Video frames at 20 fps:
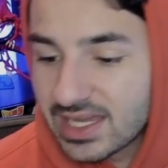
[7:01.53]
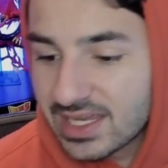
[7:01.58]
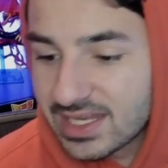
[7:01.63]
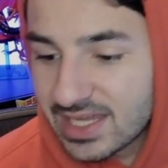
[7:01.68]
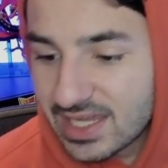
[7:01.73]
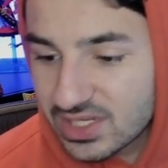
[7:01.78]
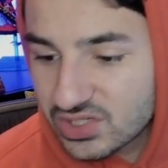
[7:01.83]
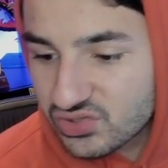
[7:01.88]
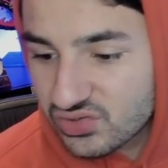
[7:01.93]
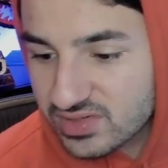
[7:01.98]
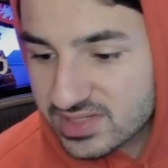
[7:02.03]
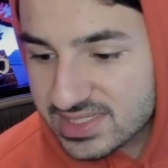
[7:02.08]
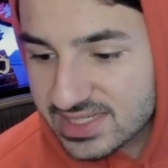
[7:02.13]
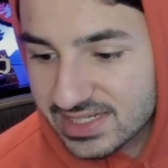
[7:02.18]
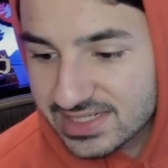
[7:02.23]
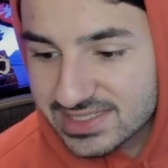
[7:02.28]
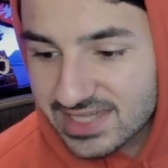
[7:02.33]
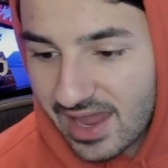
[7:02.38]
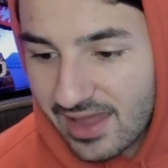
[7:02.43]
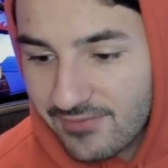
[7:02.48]
an
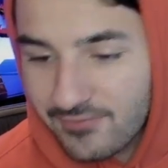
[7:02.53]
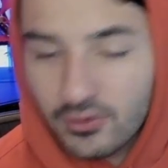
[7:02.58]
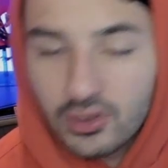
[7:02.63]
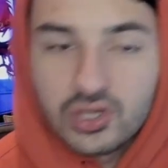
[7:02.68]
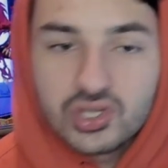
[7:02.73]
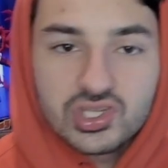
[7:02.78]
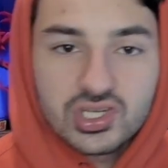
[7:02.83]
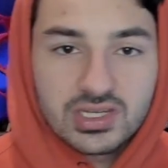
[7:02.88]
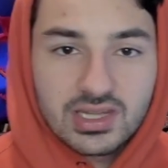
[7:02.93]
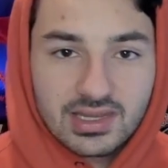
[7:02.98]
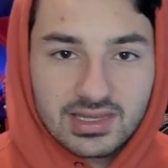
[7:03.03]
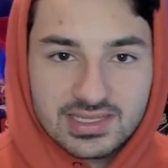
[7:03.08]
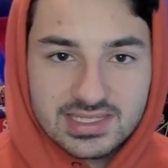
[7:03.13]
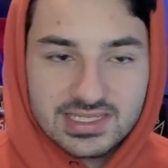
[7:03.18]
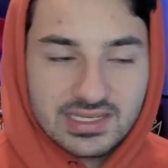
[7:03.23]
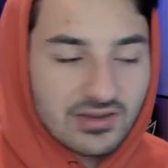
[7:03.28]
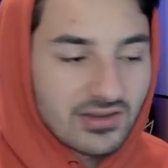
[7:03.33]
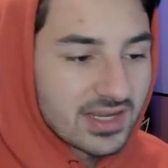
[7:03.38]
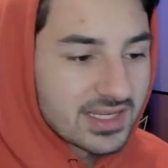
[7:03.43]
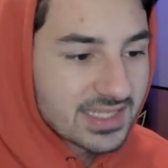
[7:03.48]
interesting diversion in the
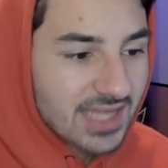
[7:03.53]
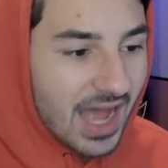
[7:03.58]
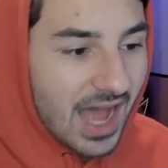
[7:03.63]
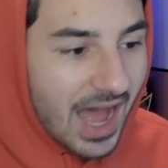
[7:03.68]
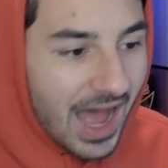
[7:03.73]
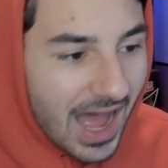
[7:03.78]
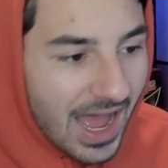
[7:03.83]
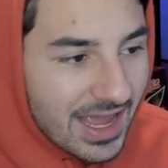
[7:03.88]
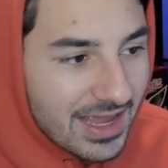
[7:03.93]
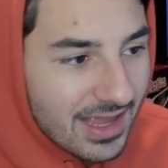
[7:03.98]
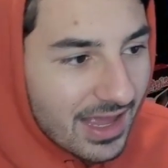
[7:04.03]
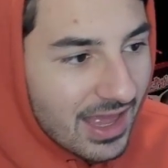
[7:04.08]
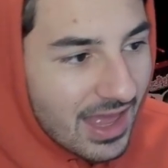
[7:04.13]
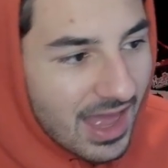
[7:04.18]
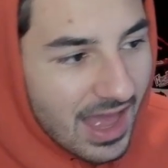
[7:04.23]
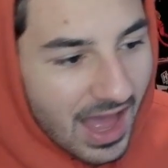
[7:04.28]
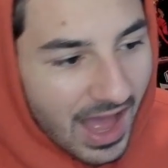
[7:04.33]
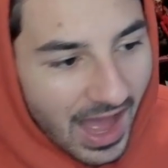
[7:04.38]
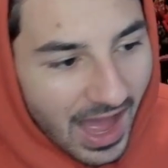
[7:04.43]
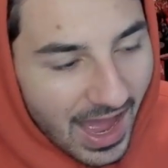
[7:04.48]
series. I,
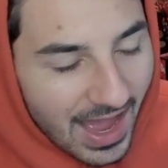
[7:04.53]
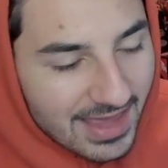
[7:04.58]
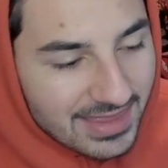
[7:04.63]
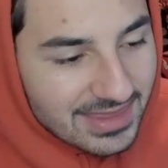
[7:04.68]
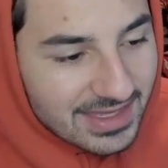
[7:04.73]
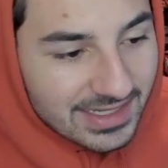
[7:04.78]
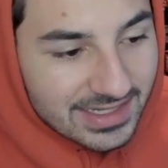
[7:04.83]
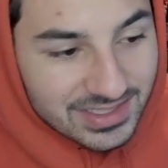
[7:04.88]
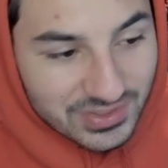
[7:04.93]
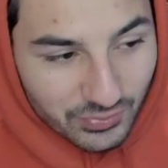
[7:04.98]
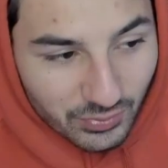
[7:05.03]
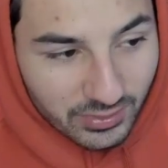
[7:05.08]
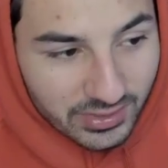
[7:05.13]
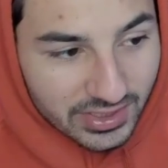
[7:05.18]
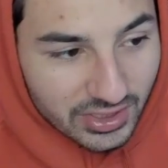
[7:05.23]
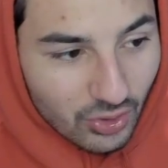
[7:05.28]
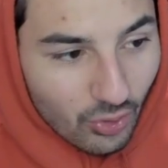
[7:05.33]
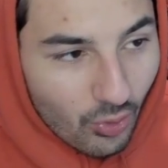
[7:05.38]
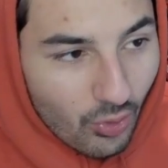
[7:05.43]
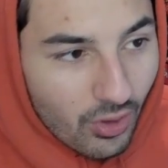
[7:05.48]
I think it's really
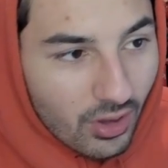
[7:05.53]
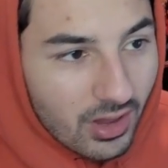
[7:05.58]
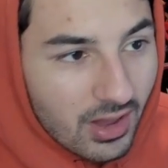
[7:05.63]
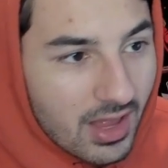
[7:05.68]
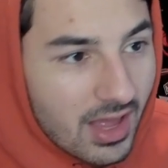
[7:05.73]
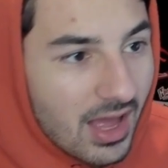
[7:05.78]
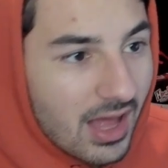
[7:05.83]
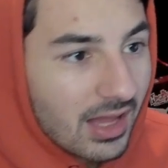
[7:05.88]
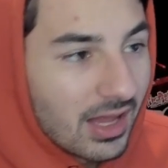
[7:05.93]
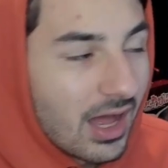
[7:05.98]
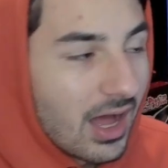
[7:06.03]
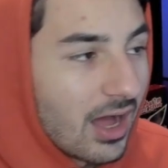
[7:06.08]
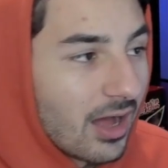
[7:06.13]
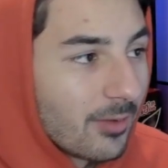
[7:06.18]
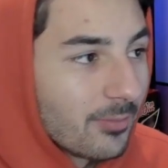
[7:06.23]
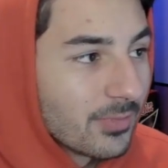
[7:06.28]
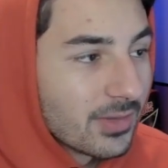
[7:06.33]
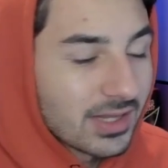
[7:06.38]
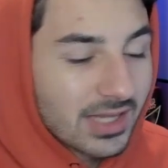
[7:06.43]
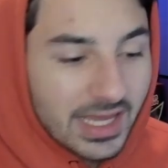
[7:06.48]
cool.
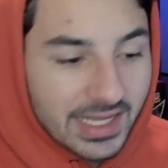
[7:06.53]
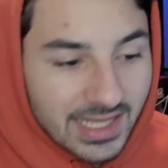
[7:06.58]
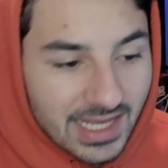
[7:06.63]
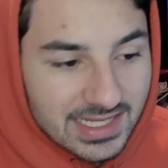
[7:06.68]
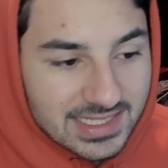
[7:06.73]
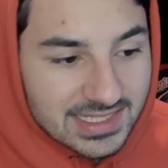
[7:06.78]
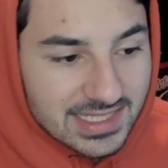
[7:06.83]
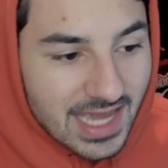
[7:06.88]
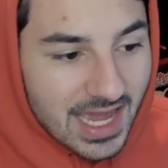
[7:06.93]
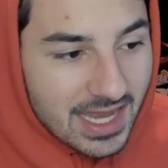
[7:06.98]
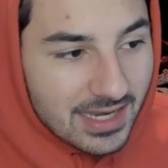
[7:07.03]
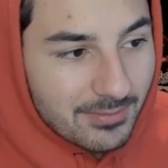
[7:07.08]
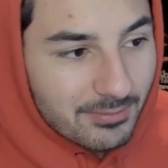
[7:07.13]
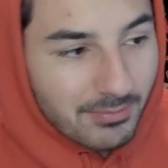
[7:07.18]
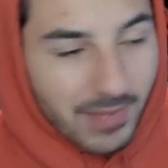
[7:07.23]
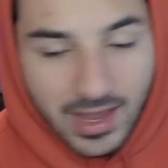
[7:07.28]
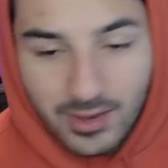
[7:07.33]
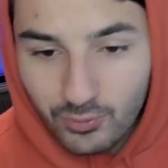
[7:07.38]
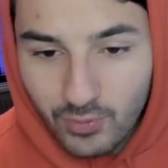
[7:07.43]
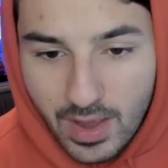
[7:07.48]
Um, like I said,
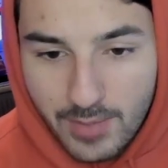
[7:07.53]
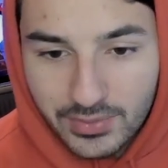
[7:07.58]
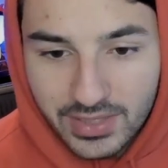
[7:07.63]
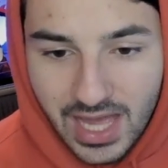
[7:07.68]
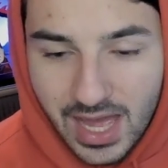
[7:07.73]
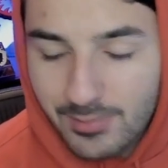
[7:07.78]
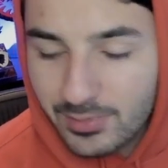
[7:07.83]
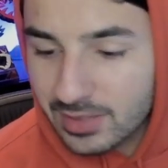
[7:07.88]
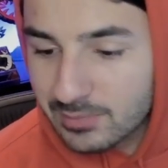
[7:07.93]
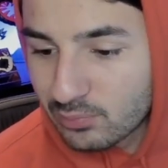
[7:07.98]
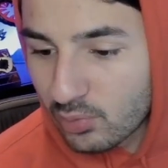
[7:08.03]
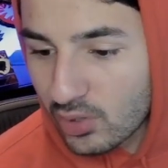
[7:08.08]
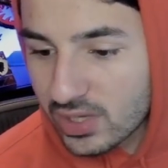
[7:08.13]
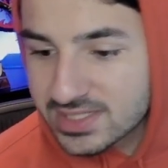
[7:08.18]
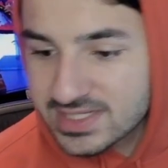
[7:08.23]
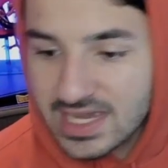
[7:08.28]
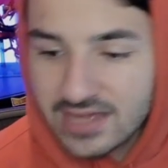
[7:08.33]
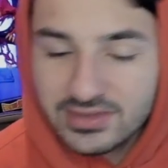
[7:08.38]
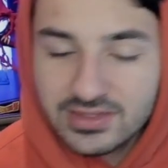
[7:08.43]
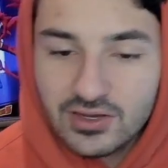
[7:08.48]
my webcomic
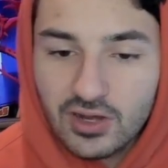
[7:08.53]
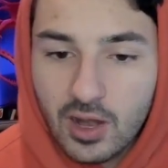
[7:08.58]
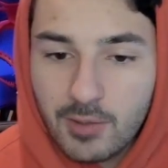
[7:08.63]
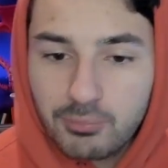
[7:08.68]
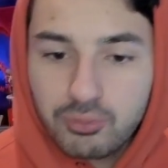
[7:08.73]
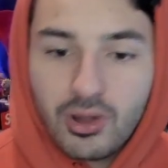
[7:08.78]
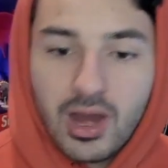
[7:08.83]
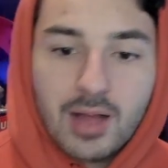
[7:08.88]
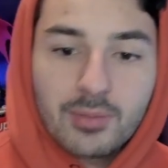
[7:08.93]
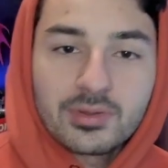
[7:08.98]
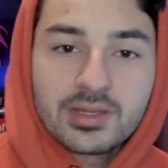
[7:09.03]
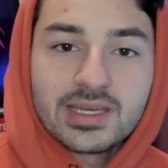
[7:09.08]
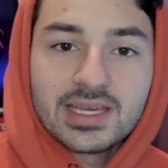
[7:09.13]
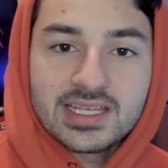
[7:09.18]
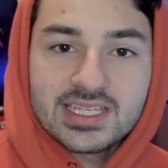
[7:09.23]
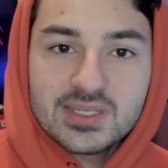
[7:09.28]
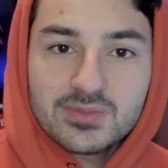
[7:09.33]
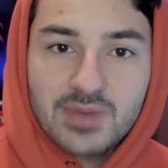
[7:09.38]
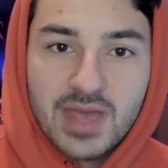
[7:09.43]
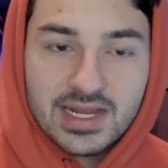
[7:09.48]
boys out there are probably
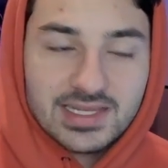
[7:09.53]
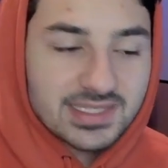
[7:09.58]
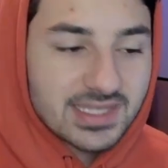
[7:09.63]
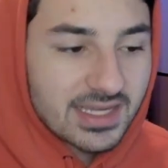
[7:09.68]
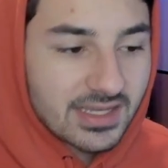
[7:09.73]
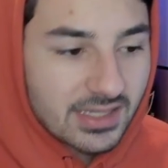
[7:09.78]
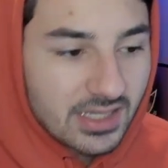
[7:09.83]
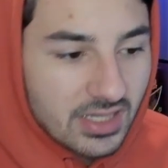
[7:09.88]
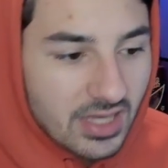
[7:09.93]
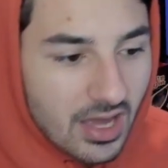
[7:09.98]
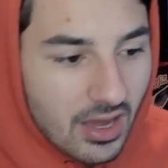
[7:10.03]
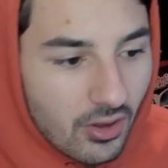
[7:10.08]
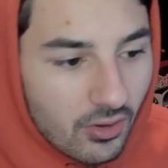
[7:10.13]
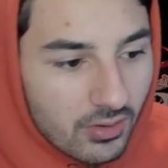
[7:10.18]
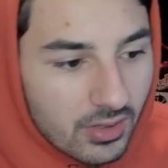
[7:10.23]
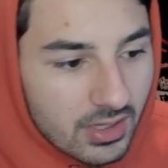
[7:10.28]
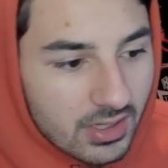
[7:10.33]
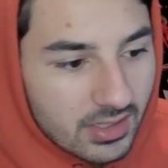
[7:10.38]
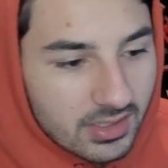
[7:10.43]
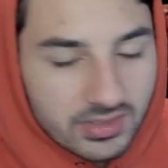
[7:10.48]
expecting, you know,
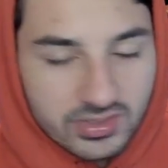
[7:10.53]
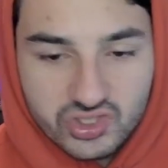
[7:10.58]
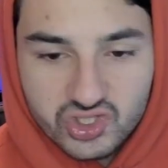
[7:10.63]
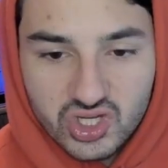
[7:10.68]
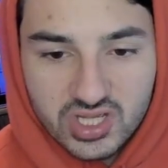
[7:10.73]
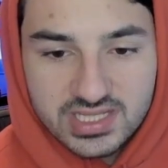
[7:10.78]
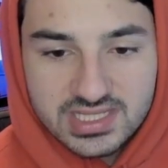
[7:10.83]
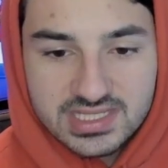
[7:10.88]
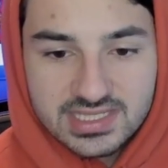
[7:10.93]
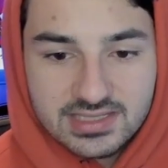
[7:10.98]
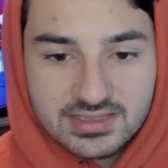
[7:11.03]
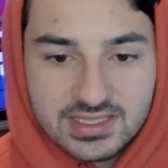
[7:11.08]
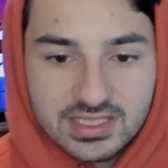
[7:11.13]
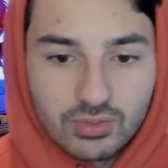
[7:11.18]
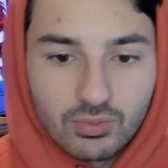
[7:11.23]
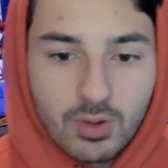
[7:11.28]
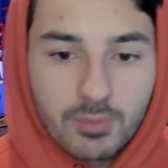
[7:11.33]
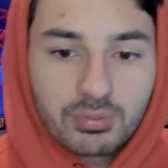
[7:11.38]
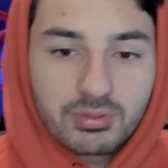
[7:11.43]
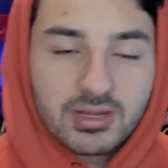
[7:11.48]
just
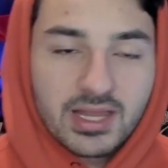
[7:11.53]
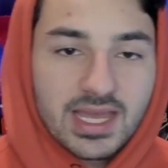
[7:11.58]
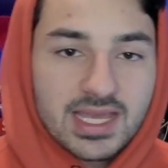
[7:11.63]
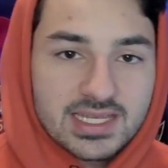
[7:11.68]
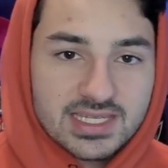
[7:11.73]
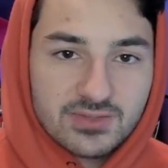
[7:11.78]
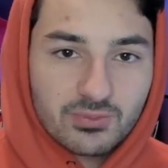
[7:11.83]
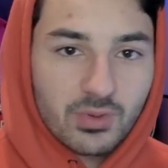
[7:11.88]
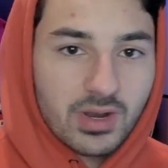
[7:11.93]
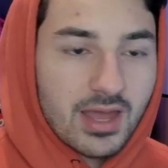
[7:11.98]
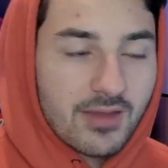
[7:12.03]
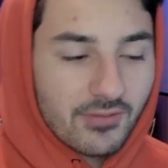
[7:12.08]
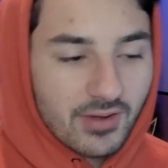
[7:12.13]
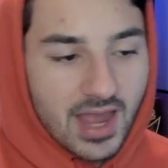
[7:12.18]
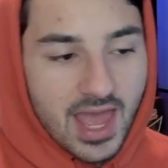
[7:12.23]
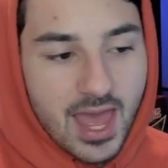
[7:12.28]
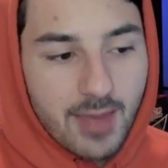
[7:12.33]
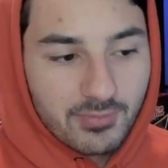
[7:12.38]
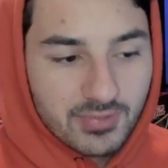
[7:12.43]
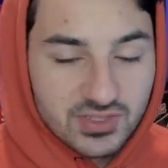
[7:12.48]
to replace whatever
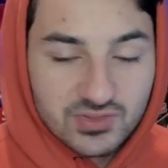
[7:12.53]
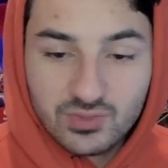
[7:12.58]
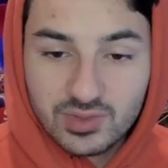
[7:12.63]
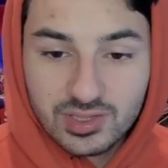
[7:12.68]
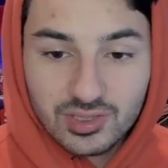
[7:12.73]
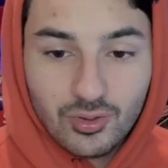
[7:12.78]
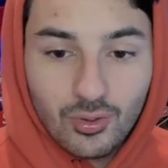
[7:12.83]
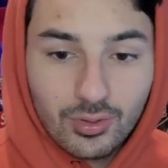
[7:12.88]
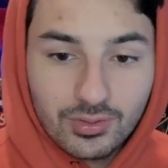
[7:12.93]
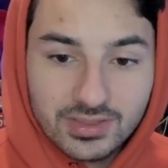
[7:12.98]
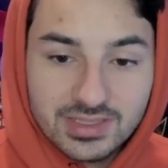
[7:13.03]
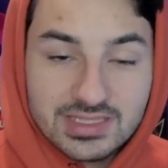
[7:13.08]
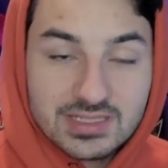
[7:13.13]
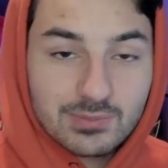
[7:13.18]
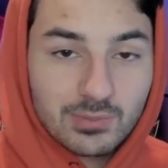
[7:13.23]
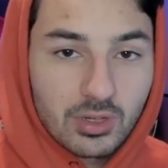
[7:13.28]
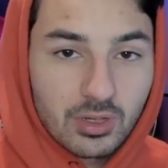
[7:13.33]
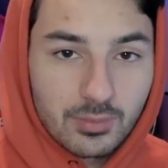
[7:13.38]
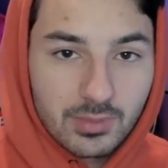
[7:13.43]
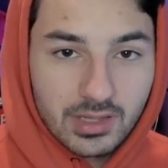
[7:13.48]
happens with golden
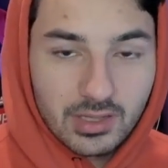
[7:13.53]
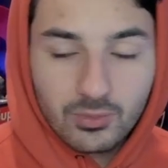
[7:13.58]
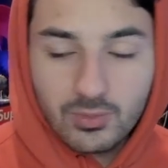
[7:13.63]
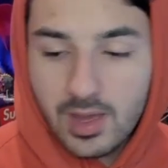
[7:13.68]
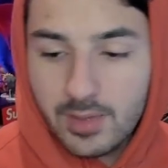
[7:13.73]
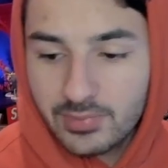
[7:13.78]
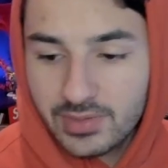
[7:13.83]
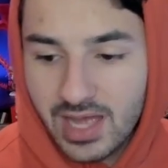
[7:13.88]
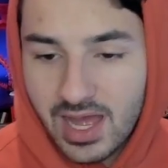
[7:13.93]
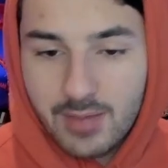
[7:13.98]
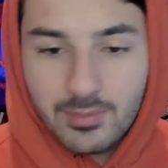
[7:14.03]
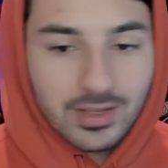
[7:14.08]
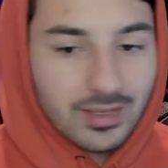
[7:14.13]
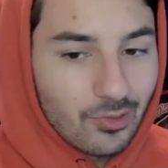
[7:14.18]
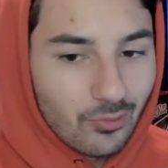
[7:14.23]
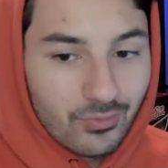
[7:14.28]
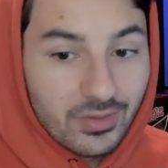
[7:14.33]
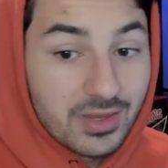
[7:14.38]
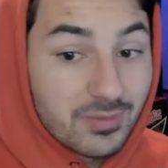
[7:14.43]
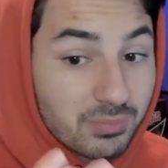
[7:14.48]
sperm in the webcomic
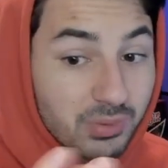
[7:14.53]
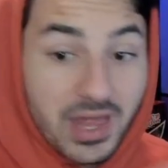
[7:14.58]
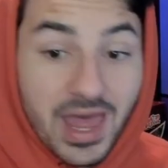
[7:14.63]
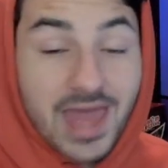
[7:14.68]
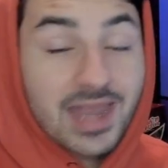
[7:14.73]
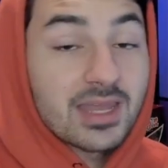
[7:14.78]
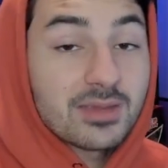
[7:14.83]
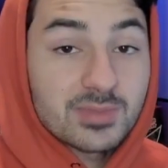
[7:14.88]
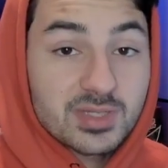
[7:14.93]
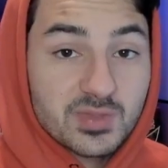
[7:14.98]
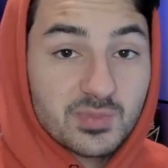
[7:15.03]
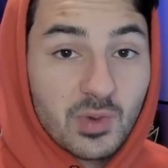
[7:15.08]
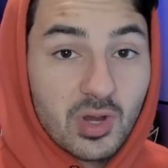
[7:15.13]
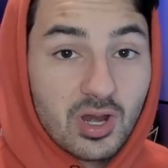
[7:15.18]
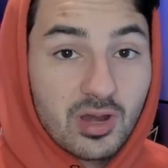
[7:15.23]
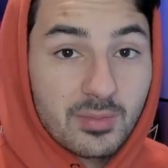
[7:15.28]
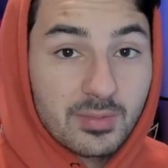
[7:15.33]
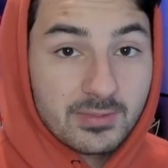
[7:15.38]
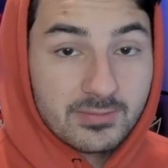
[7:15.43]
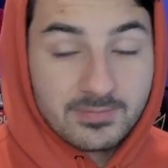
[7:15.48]
with platinum
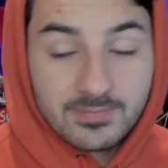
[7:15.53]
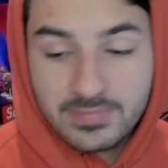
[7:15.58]
sperm.